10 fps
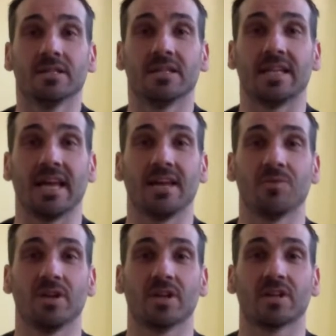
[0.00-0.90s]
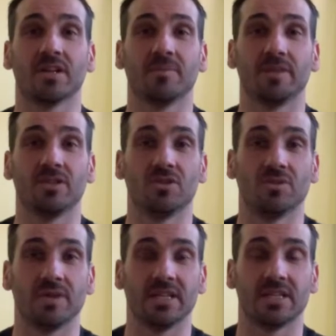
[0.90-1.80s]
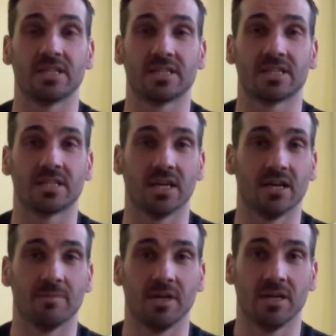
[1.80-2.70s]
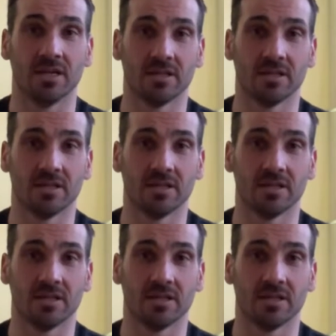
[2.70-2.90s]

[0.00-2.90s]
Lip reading: today we are gonna be doing some